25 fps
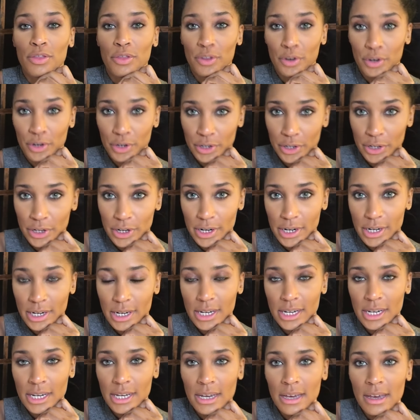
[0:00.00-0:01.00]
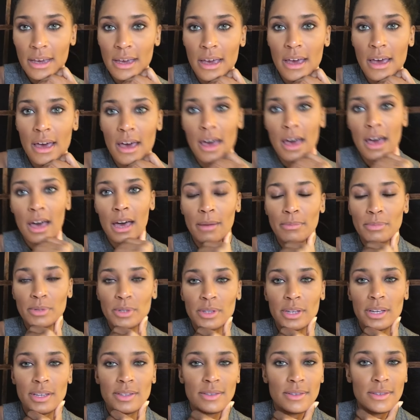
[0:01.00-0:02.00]
23rd, um,
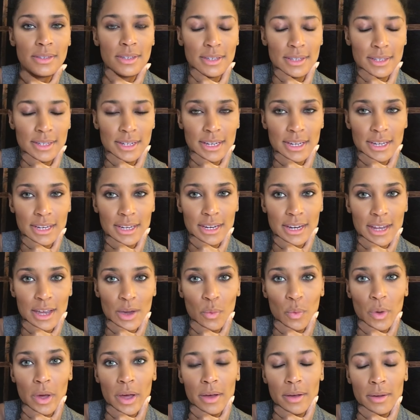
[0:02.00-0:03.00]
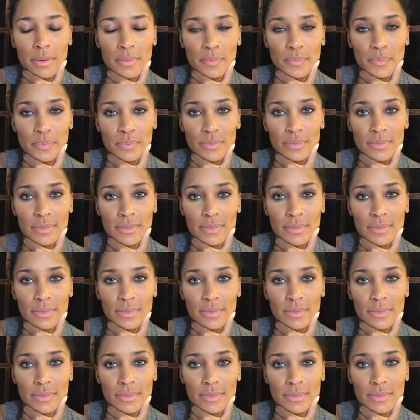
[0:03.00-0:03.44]
2016. Well,